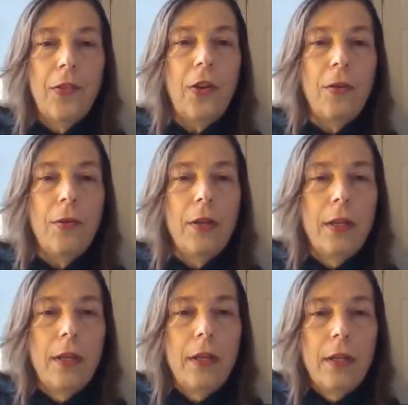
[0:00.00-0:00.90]
So,
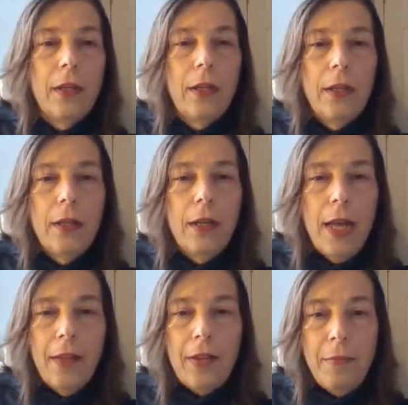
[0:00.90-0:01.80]

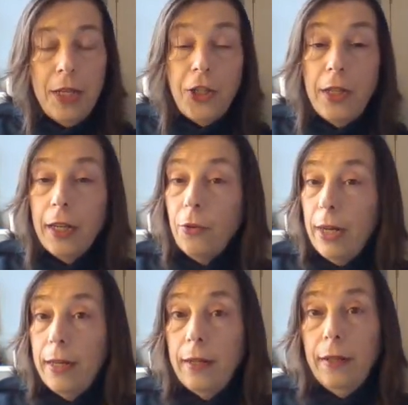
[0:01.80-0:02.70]
as I mentioned, I
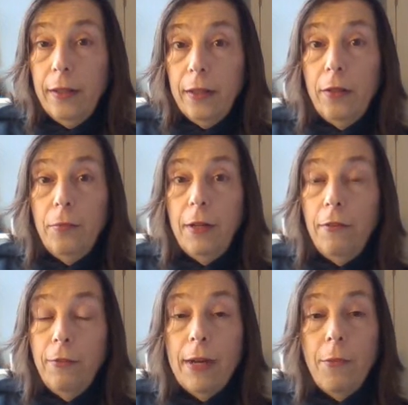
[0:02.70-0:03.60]
created a little bit
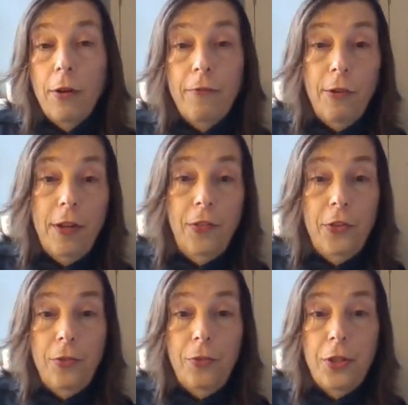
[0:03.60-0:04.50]
of a framework for us
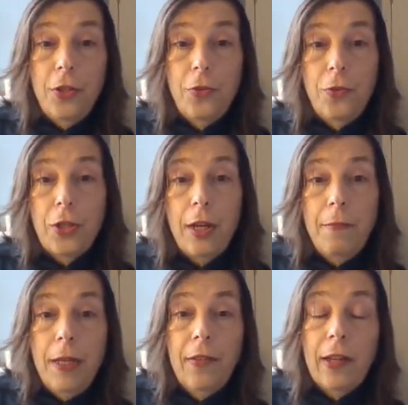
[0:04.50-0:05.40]
to use.
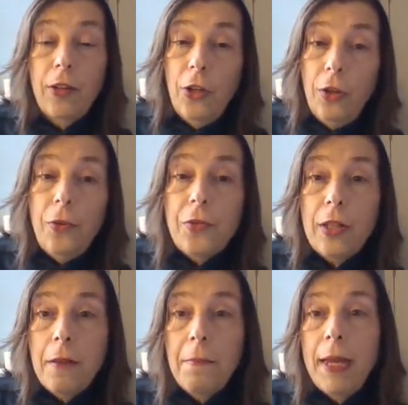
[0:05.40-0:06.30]
It's
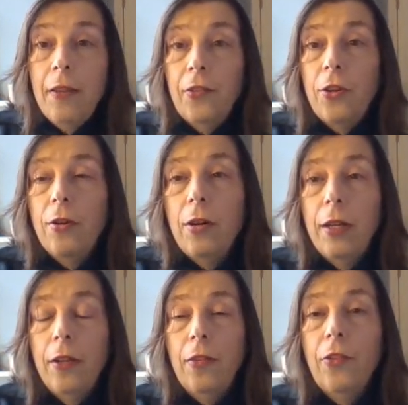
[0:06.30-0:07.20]
loosely based
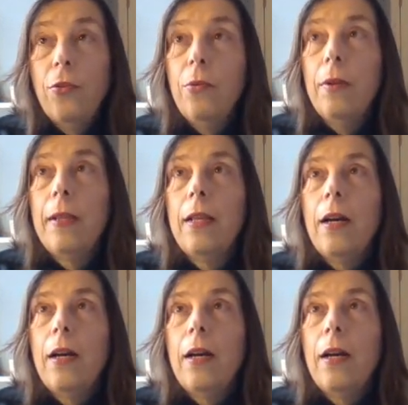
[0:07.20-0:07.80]
on, so